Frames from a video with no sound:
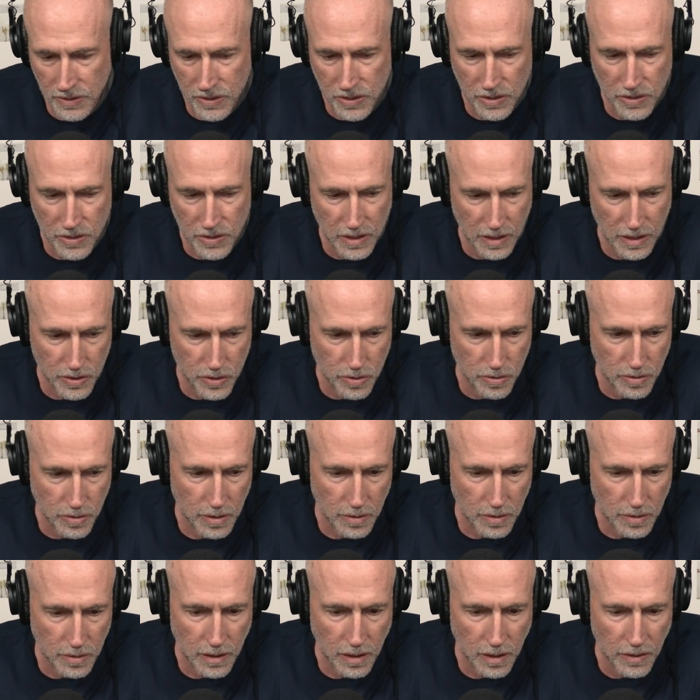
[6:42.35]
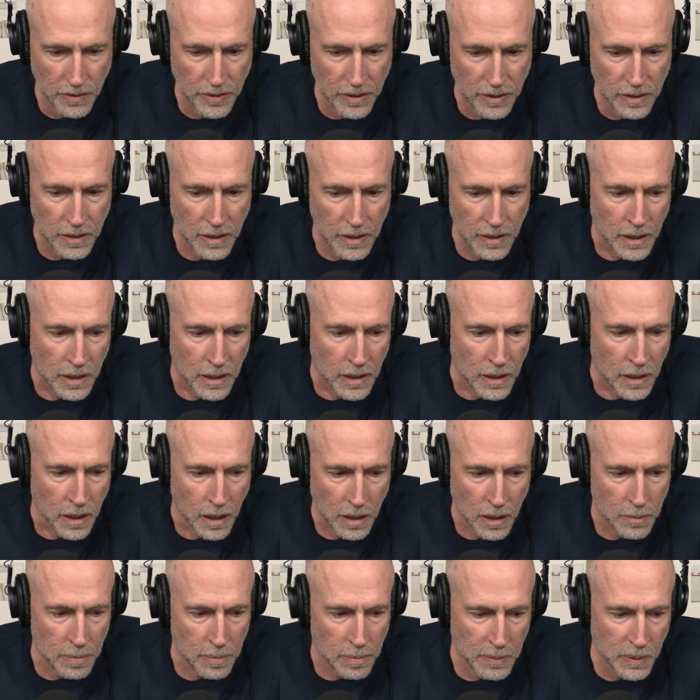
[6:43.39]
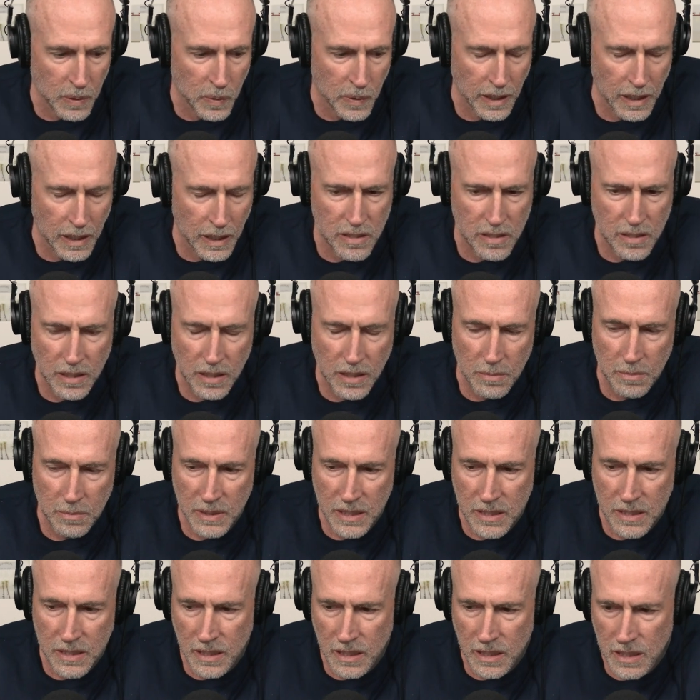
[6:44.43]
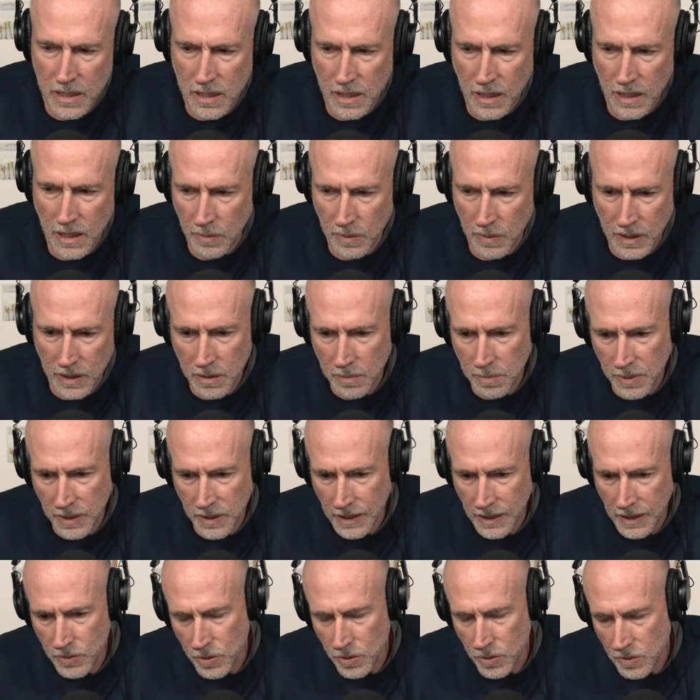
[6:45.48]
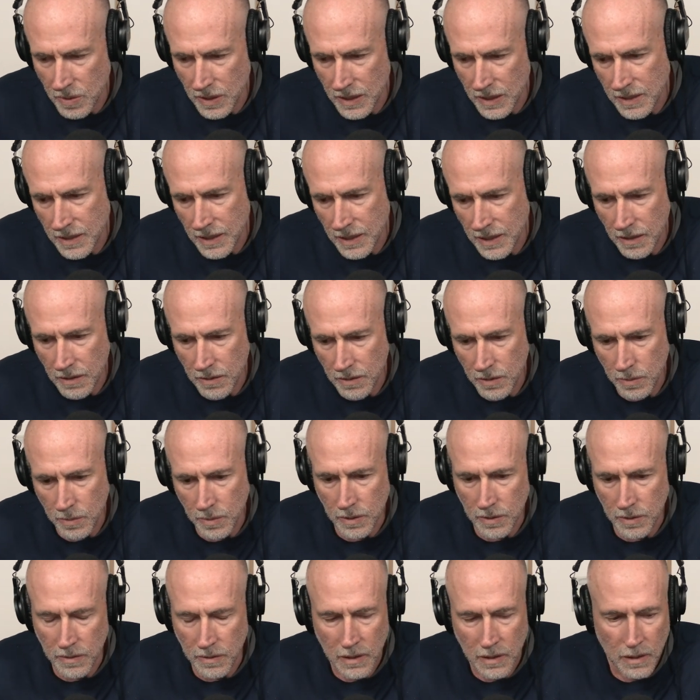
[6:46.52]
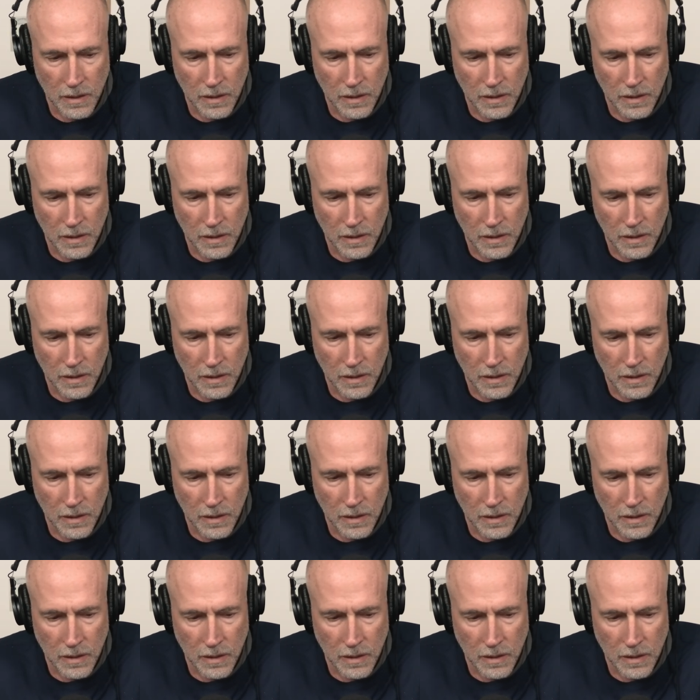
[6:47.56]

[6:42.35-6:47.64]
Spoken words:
It's just not true. And all the people going on CNBC saying we need to bring interest rates down who were